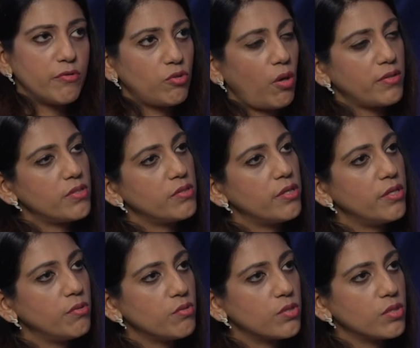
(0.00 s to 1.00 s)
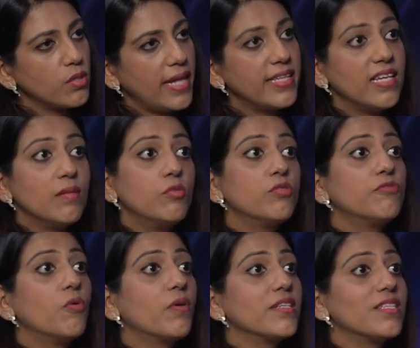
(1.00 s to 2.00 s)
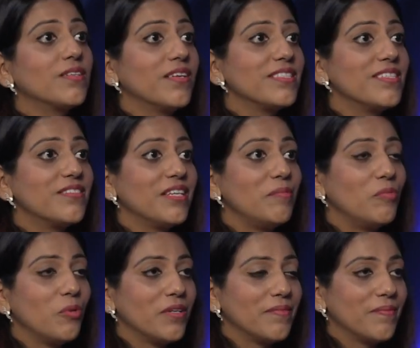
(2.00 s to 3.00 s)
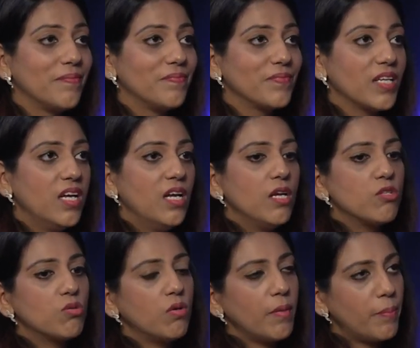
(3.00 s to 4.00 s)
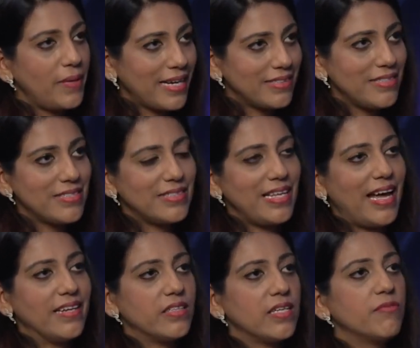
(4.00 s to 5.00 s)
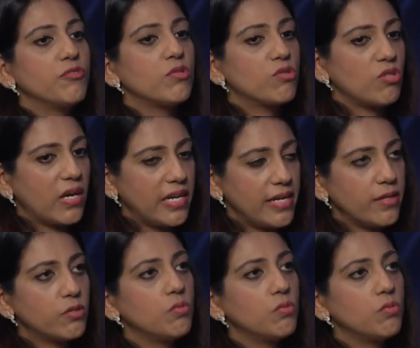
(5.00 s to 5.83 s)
of thoughts reduce, and they're able to focus and concentrate more. So practice that if you're struggling